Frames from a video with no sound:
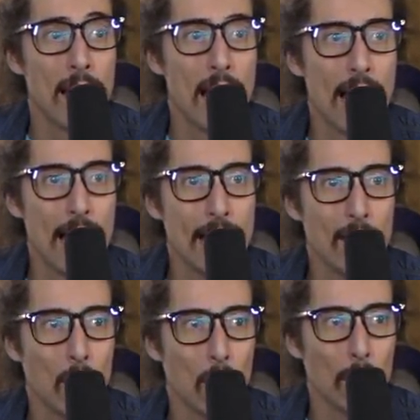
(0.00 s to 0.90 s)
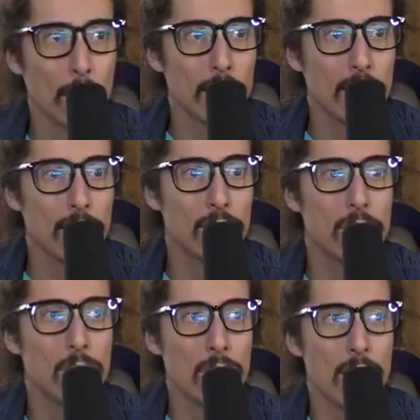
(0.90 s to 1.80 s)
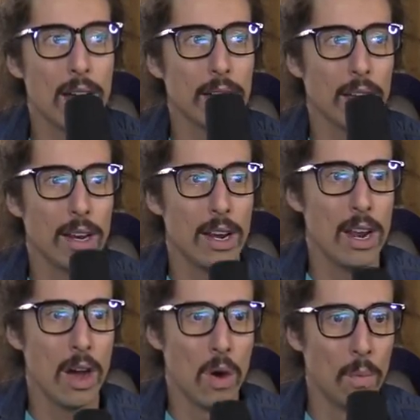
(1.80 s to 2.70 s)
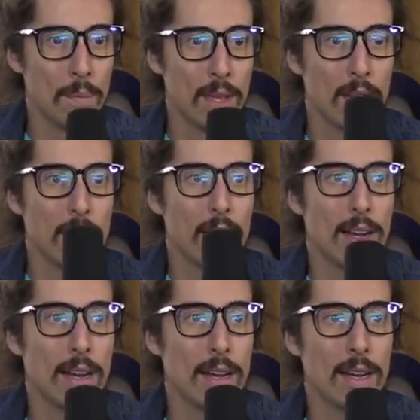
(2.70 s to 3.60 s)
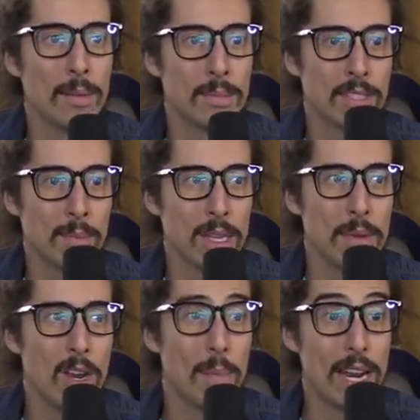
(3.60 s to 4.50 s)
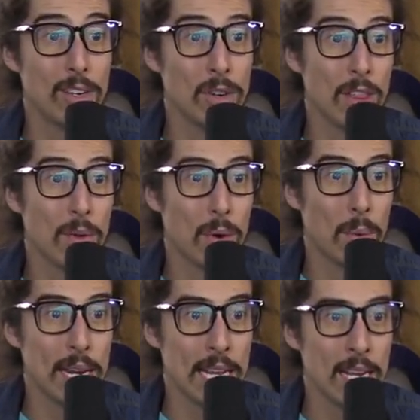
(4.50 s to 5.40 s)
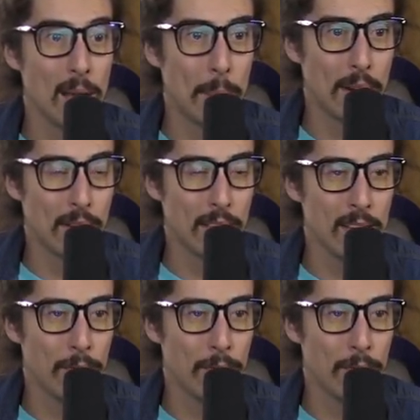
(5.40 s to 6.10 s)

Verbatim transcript: I really do not know. Um, someone let me know. But I do know that we're winning, apparently,